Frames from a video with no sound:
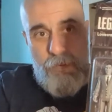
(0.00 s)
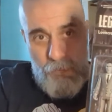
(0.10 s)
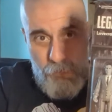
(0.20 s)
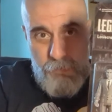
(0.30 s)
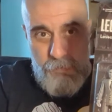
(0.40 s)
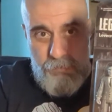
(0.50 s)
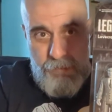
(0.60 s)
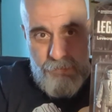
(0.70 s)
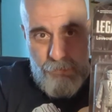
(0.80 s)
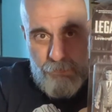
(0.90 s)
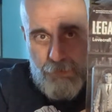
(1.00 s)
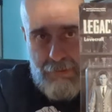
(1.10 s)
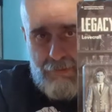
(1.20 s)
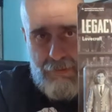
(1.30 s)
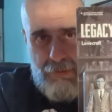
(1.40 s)
own little
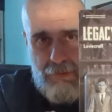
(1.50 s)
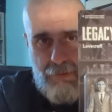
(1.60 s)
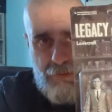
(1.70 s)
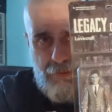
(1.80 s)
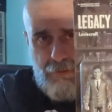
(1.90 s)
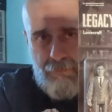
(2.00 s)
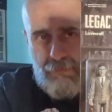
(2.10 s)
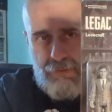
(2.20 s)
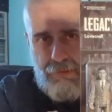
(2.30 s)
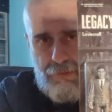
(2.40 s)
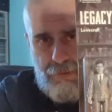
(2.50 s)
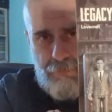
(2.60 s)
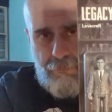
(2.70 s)
blister, which